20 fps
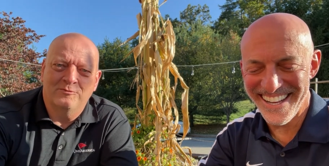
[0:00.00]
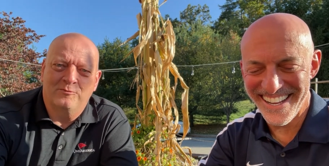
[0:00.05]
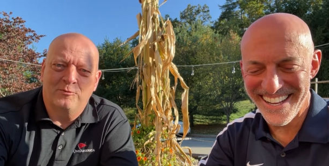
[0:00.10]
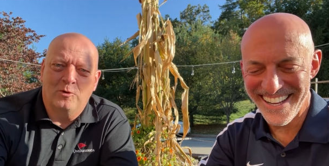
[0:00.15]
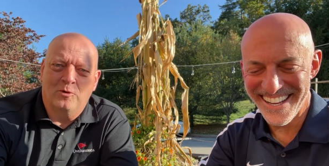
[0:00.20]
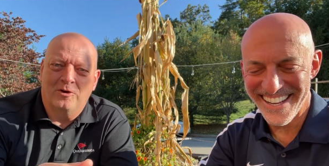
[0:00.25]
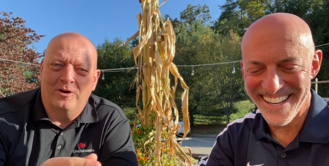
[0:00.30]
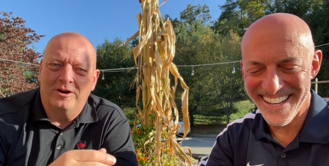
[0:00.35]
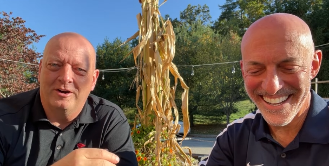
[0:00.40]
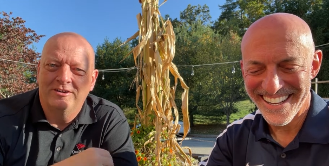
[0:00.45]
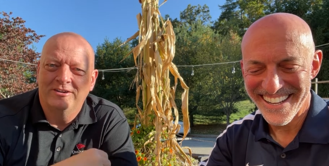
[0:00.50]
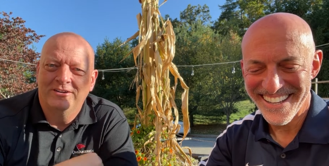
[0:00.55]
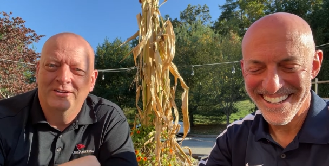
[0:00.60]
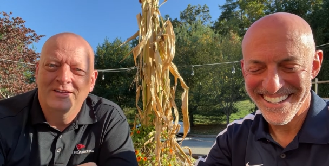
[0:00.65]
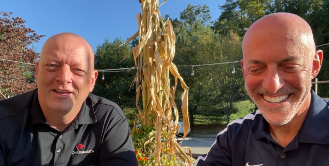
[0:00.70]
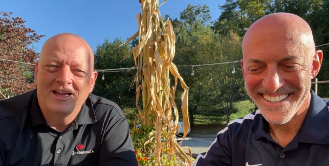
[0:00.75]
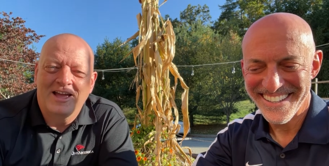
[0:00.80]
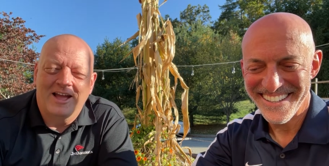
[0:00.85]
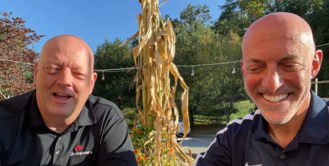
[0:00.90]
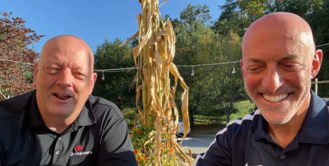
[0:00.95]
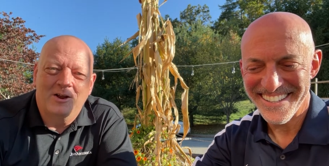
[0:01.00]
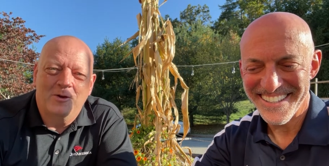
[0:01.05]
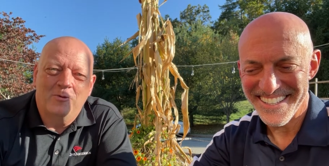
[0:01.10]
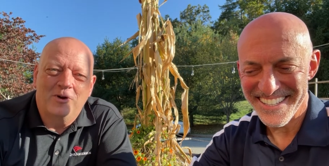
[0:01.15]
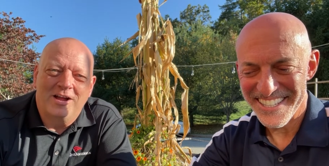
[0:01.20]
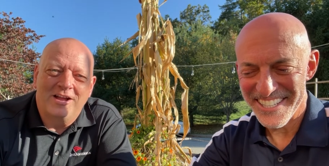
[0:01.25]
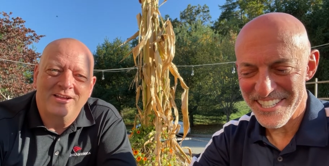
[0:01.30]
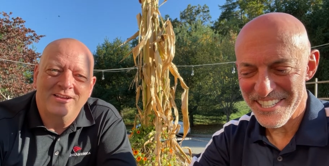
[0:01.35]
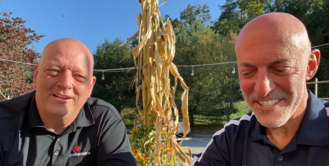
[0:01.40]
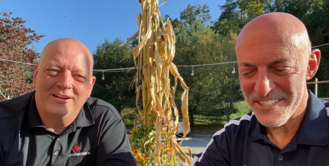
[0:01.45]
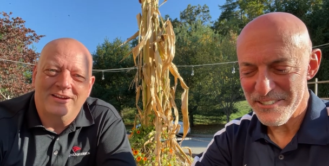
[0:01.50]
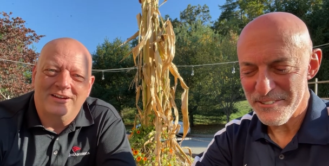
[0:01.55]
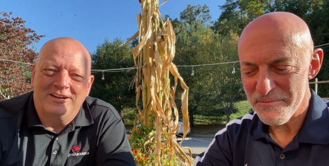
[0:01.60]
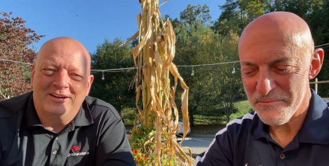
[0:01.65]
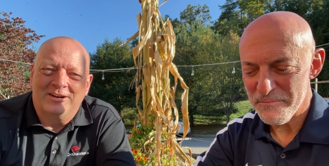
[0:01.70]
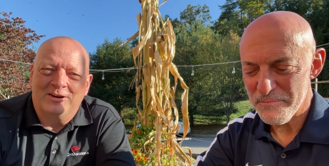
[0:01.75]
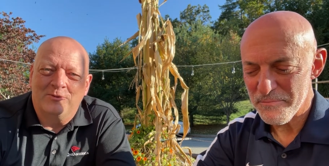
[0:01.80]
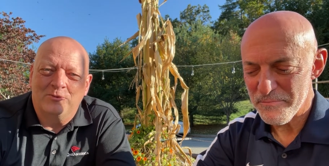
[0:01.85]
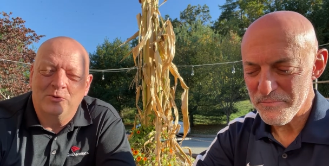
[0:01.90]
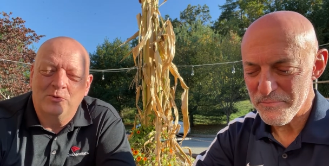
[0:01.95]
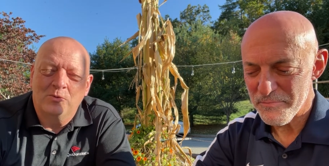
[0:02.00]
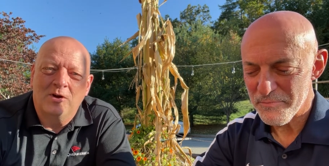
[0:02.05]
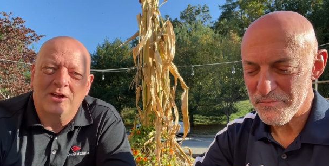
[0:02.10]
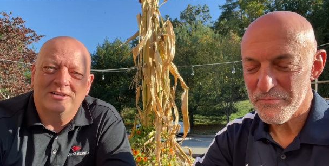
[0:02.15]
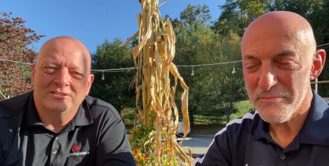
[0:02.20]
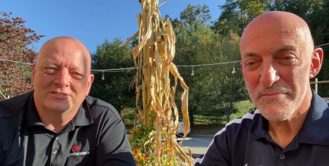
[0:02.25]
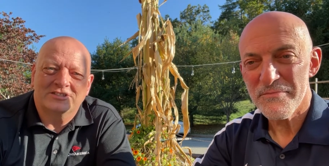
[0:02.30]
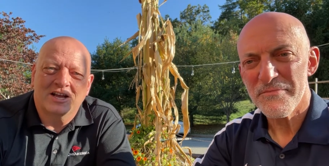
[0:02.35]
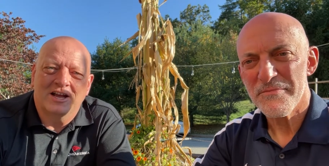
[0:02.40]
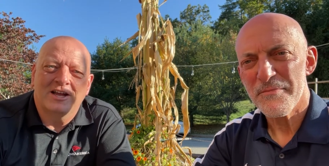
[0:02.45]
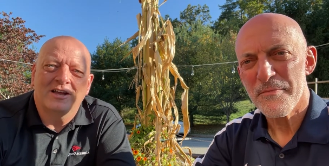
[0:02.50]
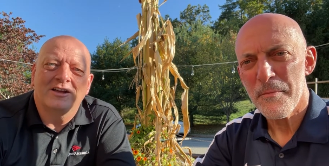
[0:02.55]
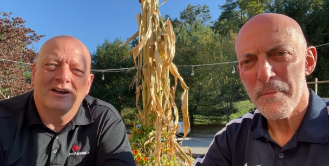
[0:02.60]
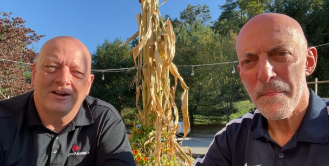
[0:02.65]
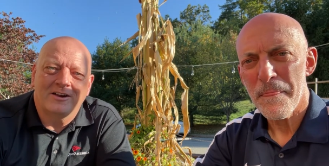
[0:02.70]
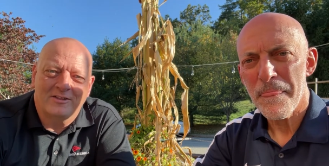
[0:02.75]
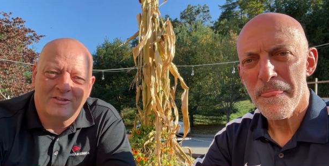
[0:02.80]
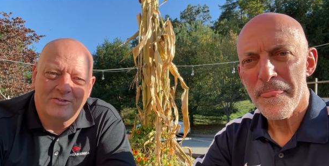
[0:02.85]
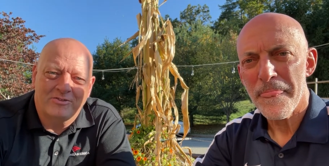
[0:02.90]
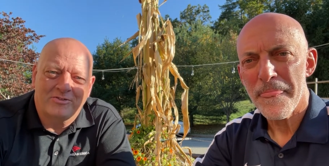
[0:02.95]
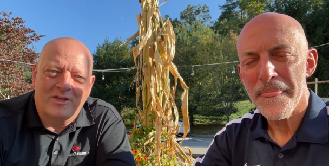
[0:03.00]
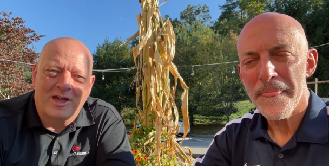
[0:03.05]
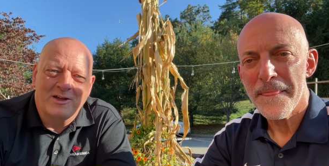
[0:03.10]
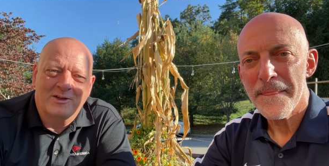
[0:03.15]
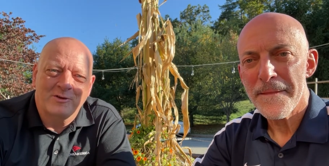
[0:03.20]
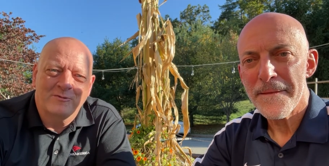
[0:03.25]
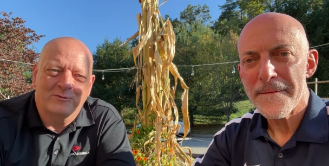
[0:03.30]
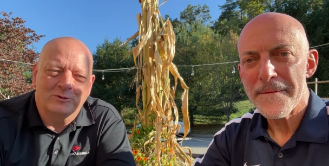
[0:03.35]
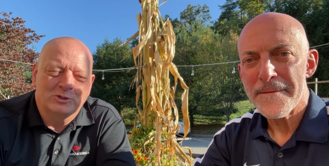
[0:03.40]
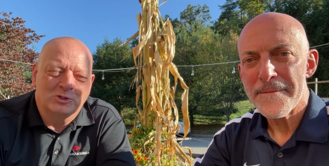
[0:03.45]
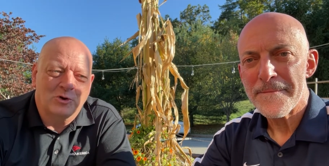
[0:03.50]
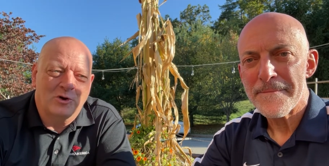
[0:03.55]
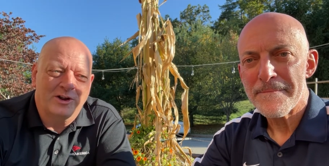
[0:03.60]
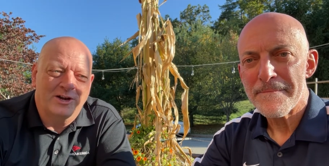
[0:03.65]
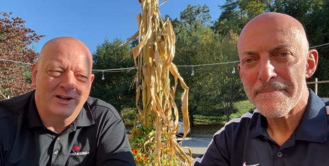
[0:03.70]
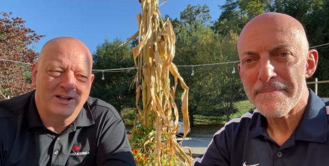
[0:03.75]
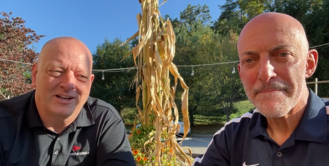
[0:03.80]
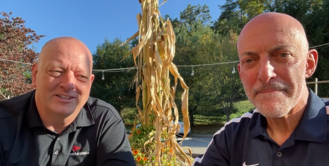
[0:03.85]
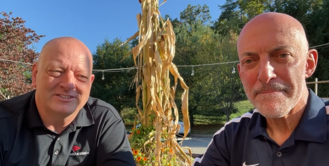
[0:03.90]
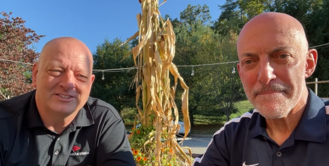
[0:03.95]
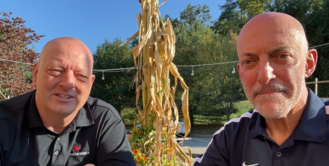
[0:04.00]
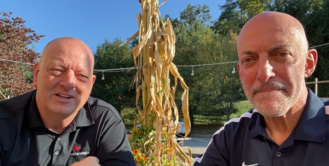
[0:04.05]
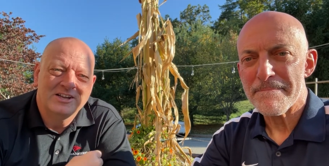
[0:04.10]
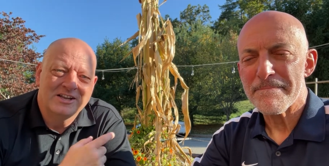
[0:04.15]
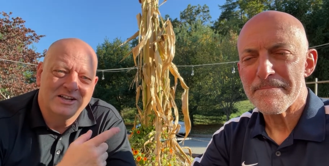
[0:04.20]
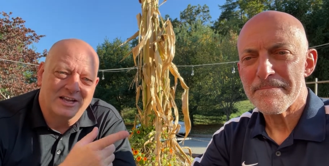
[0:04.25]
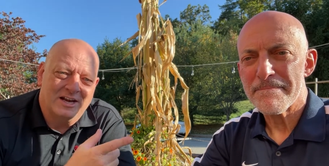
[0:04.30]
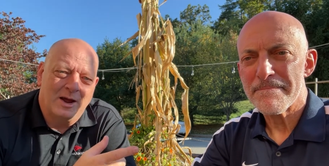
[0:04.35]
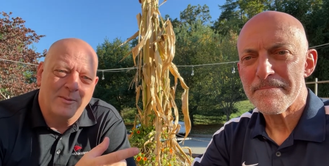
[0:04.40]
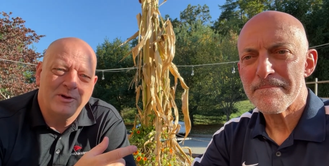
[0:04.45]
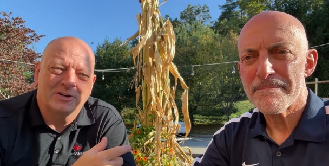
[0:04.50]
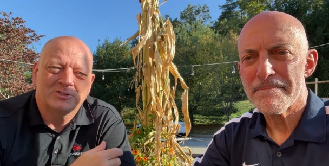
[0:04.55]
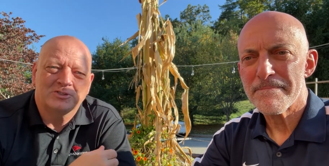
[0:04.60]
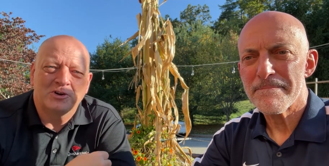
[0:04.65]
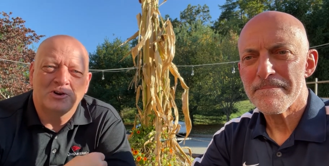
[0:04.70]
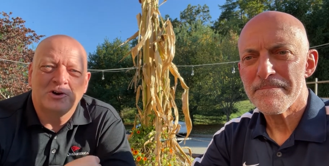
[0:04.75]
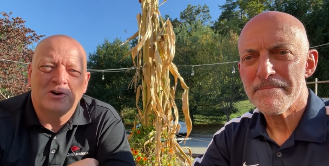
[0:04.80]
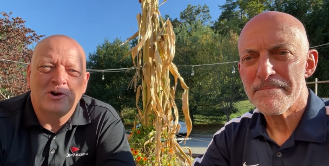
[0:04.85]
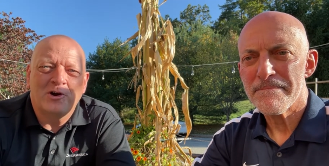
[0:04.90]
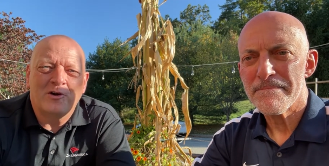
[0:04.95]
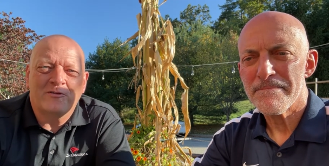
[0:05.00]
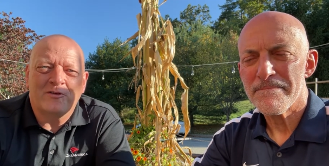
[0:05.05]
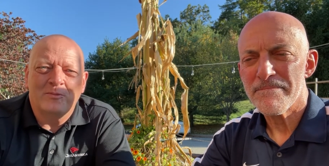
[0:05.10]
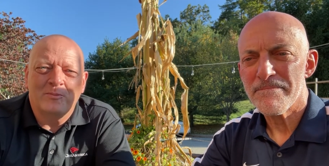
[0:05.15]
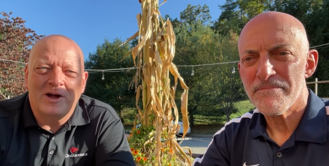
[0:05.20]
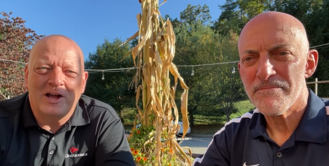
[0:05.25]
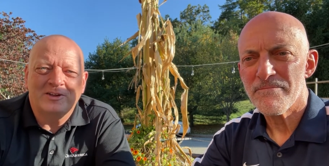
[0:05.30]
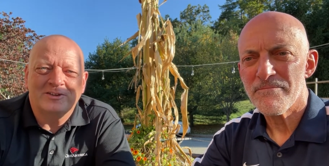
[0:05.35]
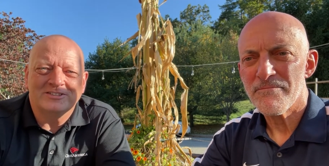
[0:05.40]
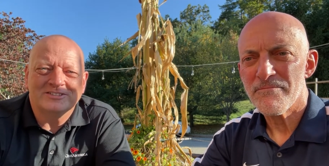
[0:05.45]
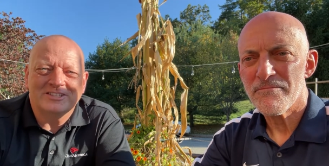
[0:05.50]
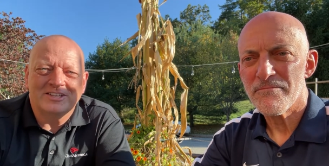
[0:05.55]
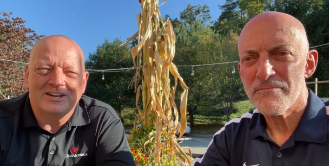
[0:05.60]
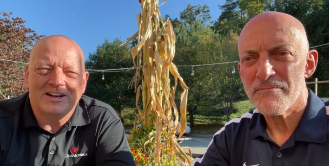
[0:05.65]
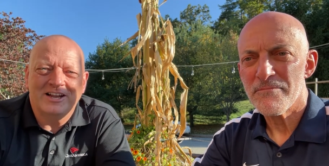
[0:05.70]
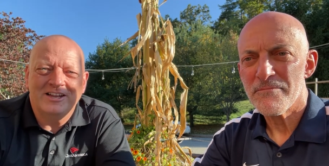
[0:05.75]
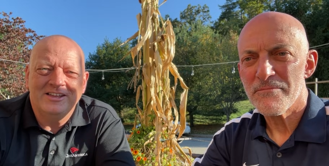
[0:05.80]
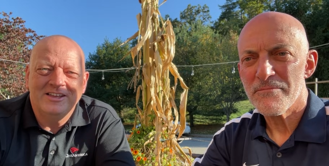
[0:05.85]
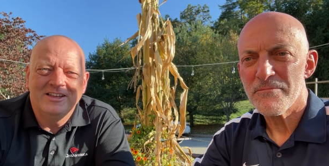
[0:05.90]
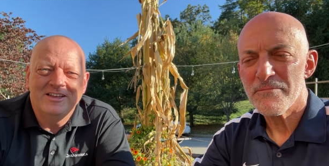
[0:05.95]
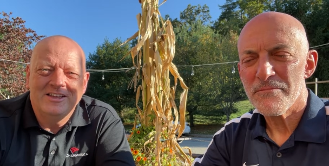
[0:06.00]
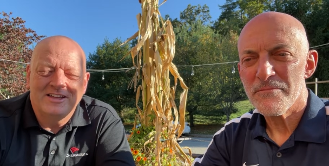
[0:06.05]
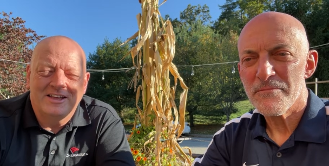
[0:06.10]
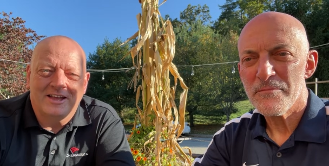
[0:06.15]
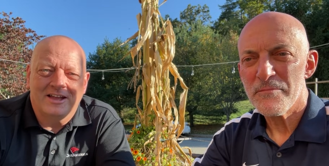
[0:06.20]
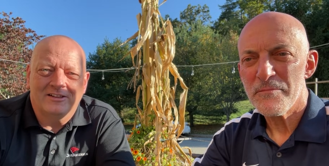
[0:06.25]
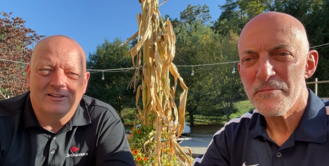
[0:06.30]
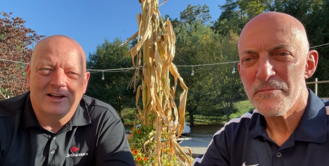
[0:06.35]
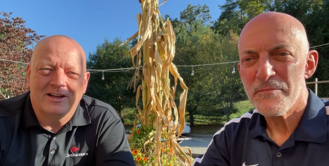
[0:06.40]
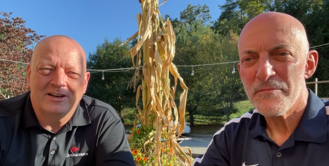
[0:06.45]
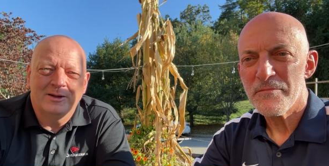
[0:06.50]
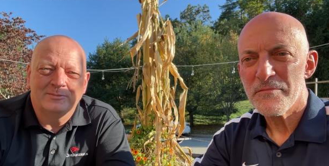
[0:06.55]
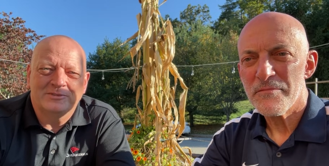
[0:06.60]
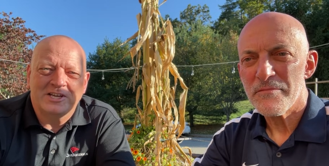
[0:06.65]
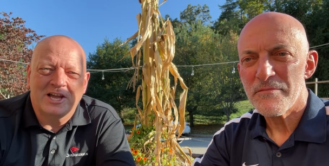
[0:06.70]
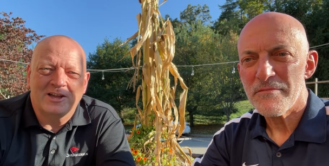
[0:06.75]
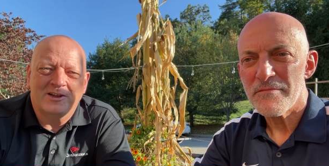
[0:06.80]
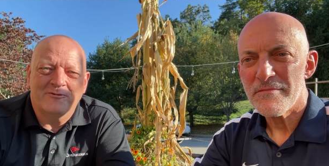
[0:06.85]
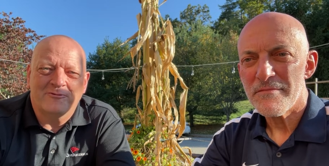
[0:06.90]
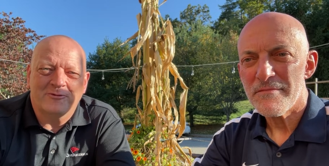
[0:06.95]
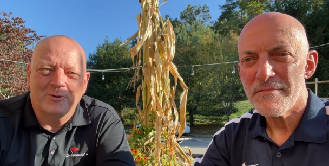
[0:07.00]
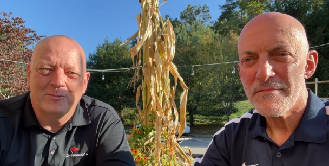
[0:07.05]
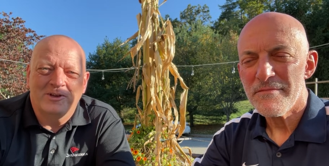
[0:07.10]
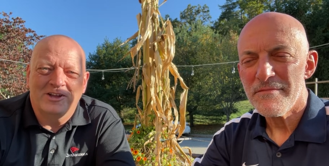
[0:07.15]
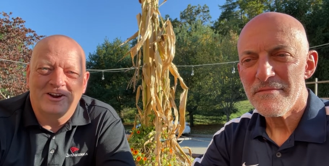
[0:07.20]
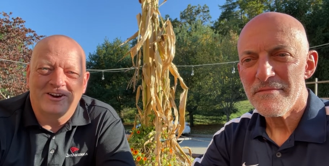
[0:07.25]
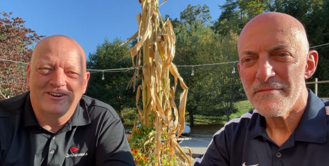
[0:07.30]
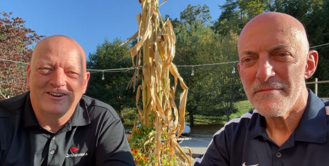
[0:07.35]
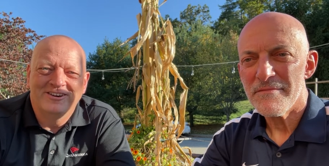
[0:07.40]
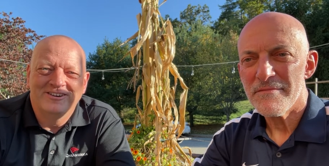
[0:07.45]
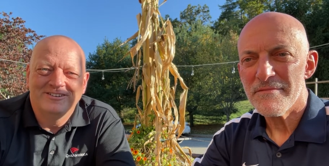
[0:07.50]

Speaker 1: for it. Anyway, uh, we want to say uh, thank you for joining us. Mm -hmm. And I'm going to turn it over to Michael today and let him take it from here.